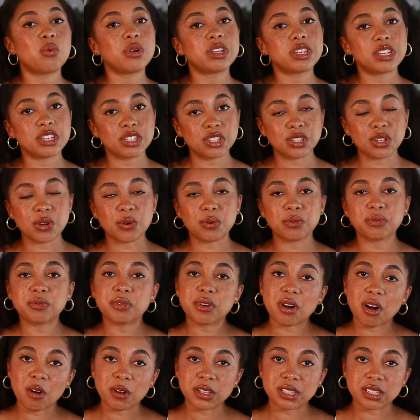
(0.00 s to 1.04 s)
which is known
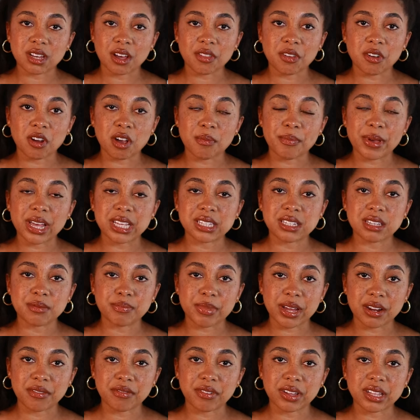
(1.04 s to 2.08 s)
for all its other amazing
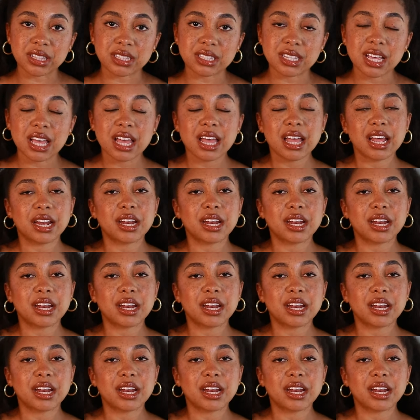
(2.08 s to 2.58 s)
benefits.